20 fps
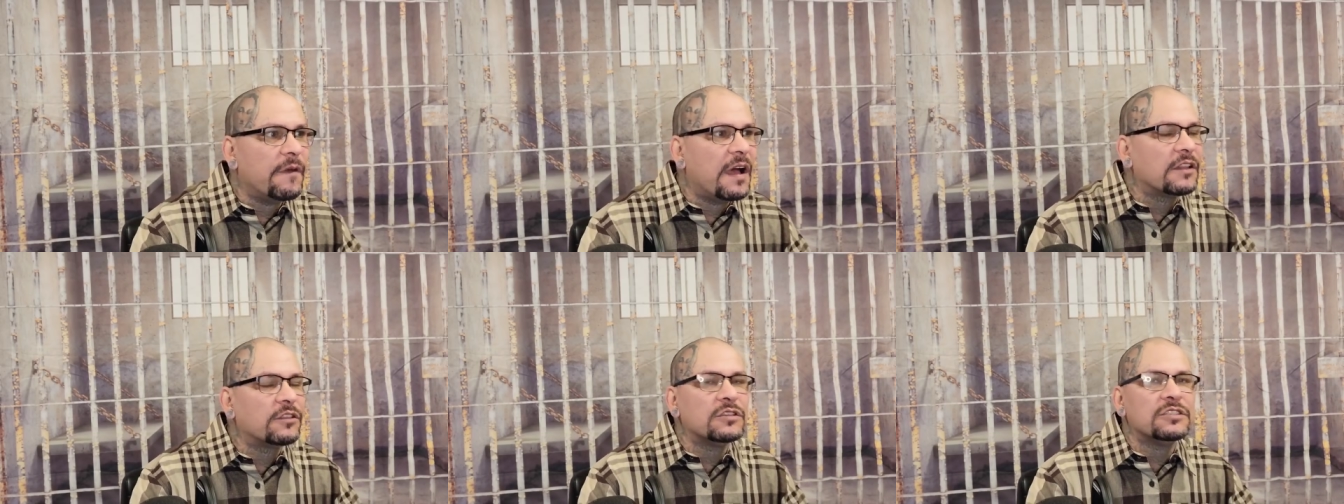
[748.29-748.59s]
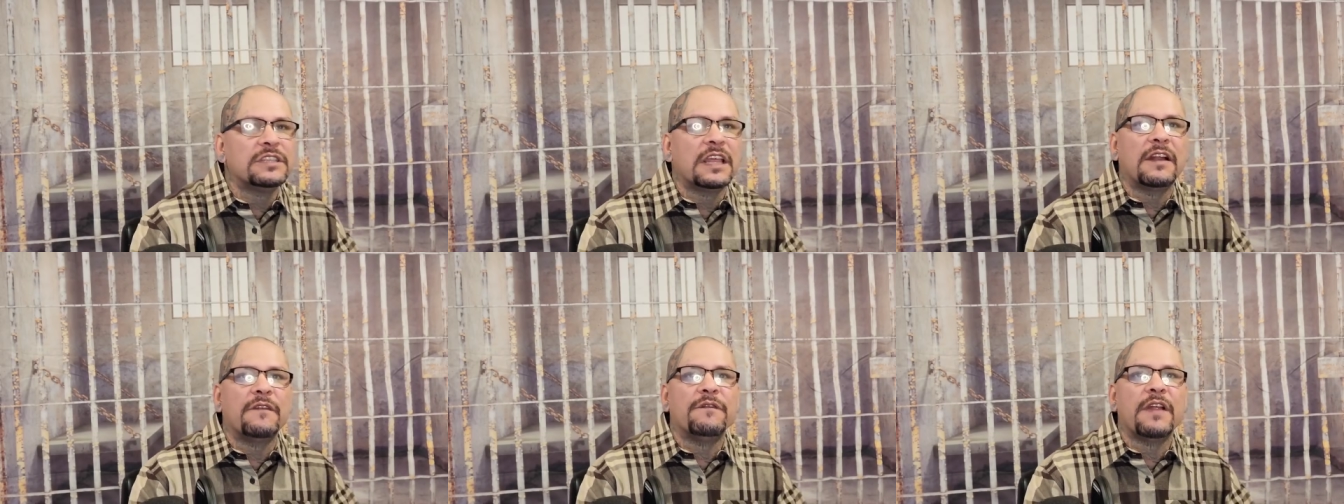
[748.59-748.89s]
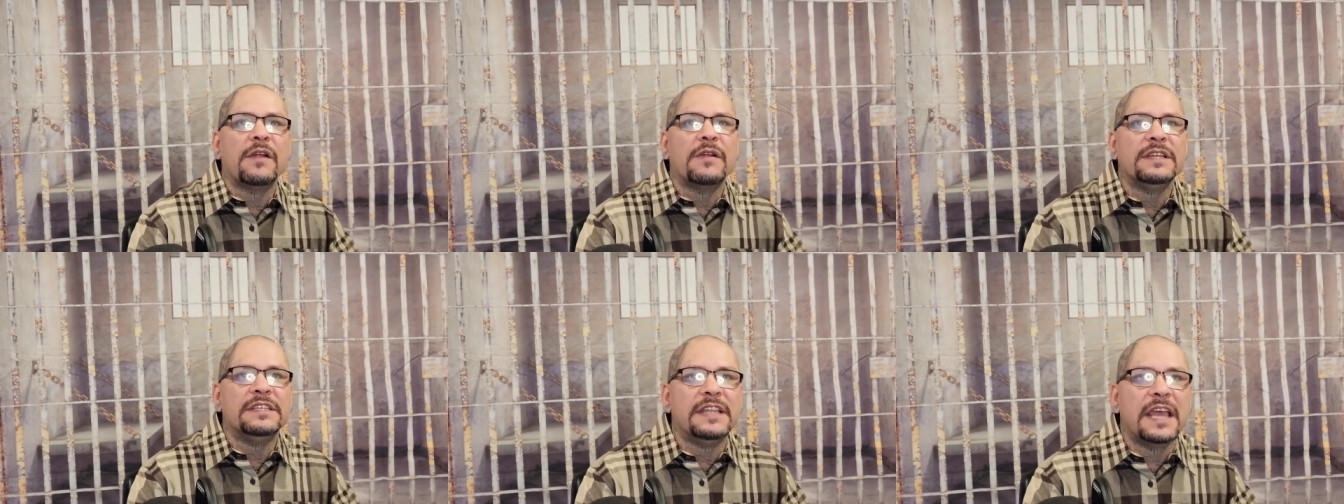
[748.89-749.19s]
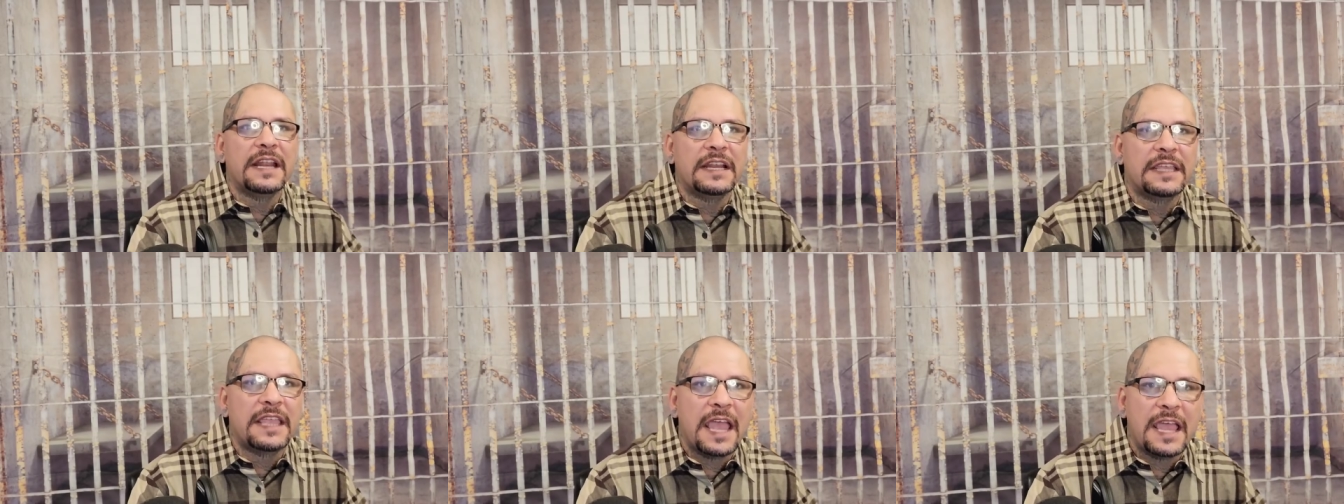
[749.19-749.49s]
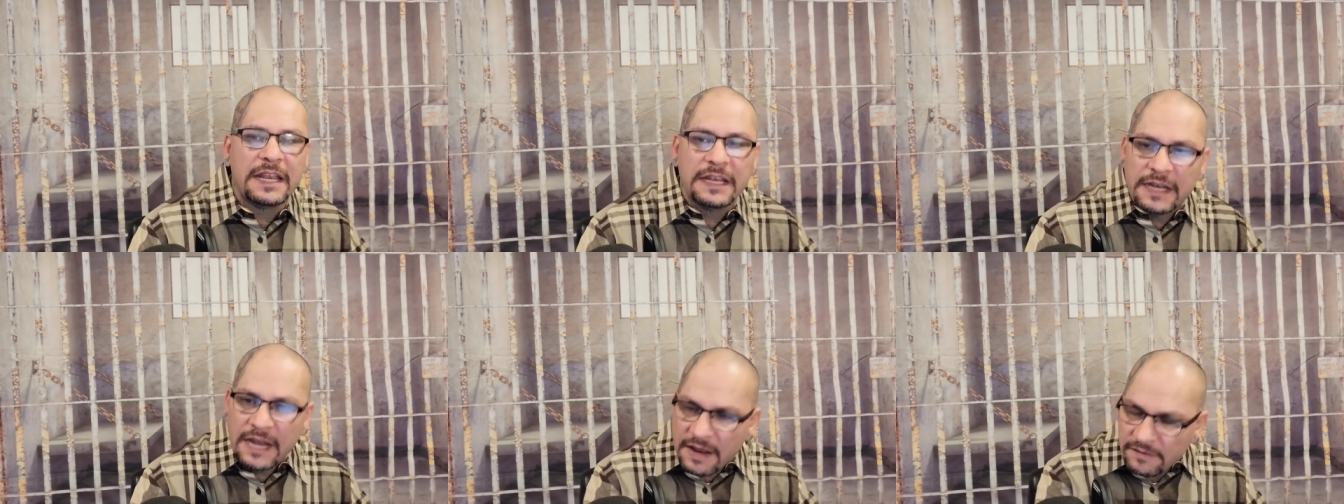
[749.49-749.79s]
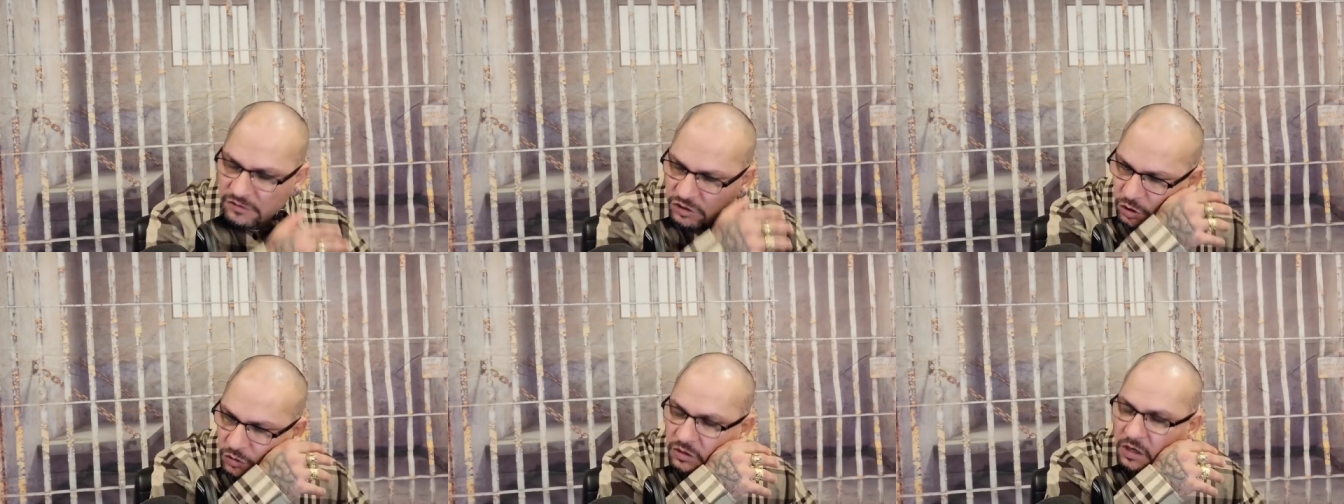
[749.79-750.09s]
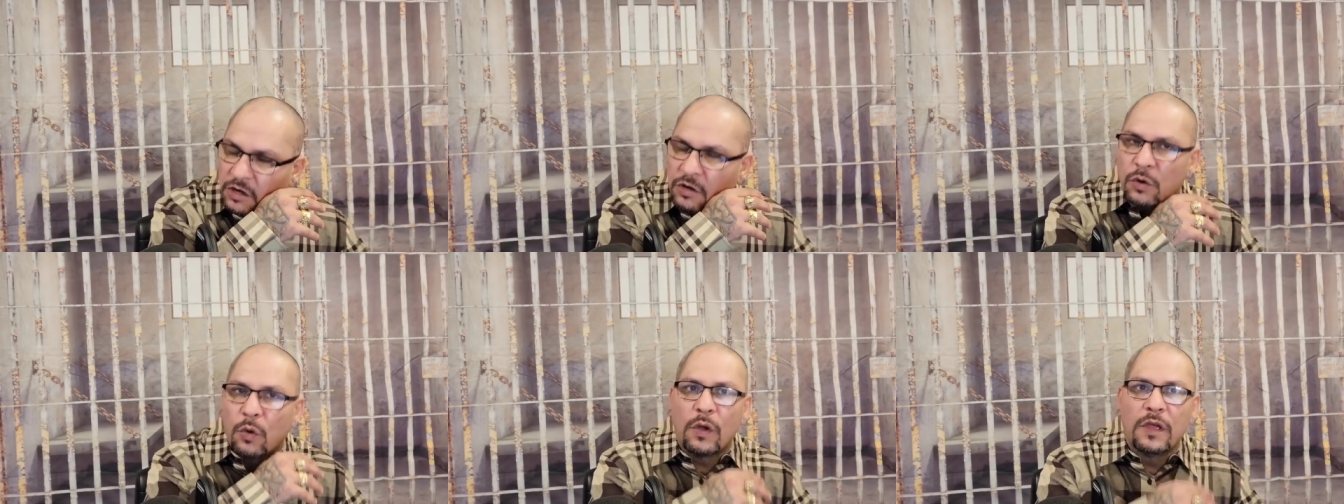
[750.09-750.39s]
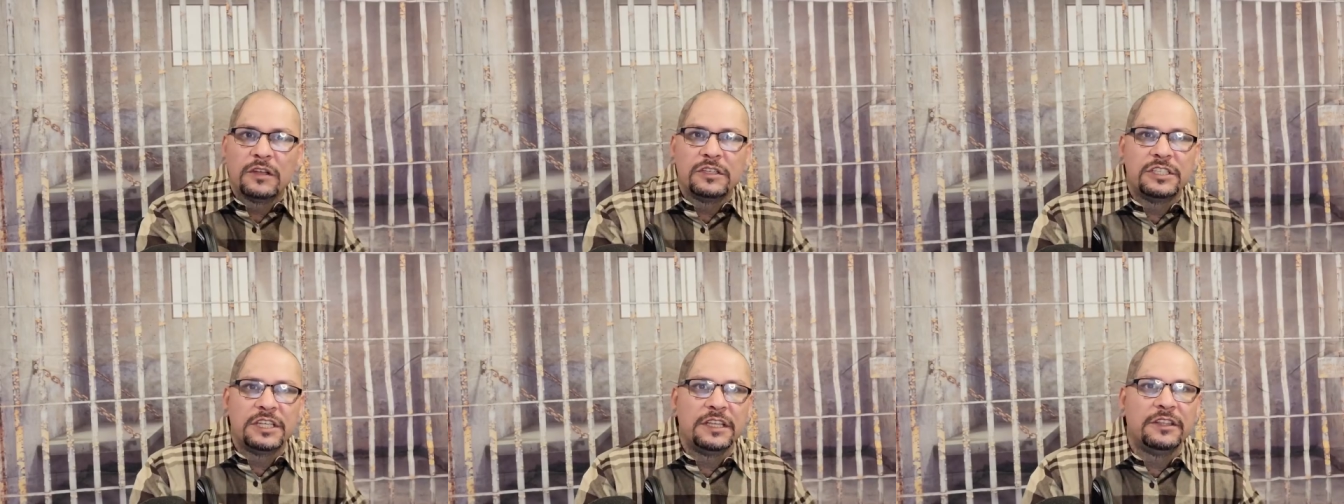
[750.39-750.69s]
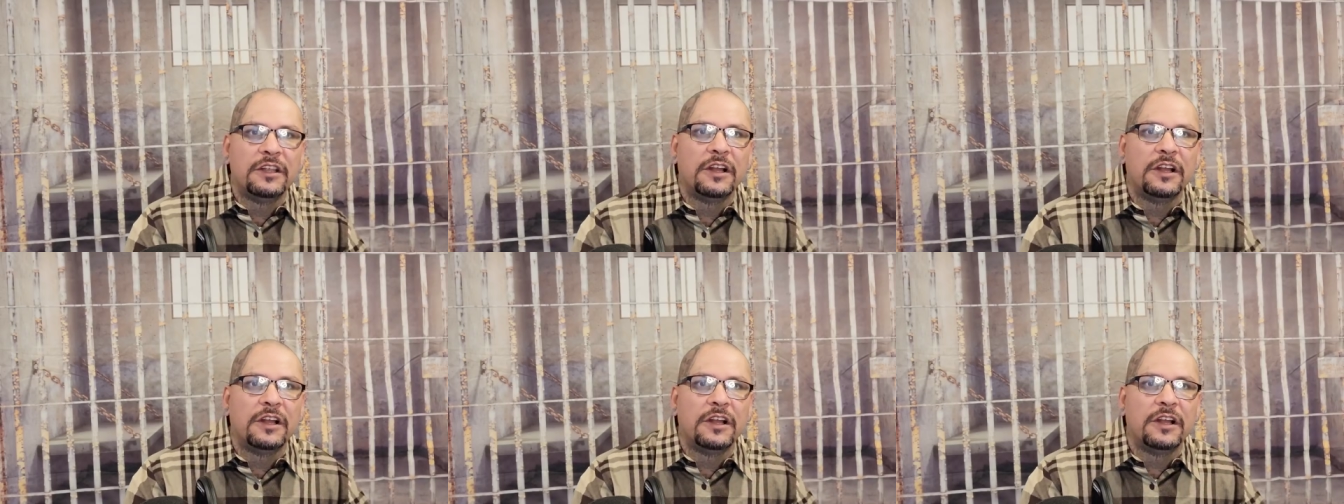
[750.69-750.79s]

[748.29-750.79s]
Vatos that are very dedicated and have showed their loyalty